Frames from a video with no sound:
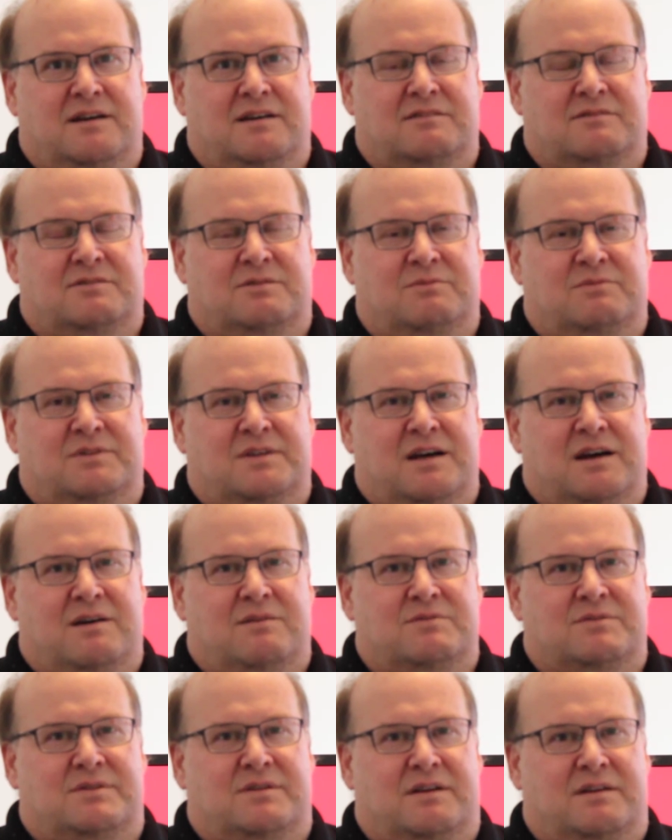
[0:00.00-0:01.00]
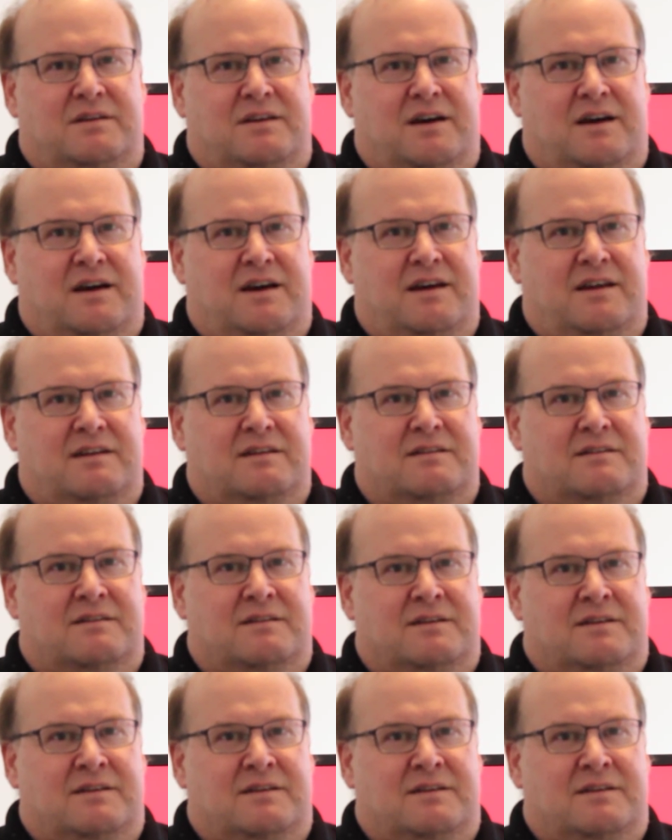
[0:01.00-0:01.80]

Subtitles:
2009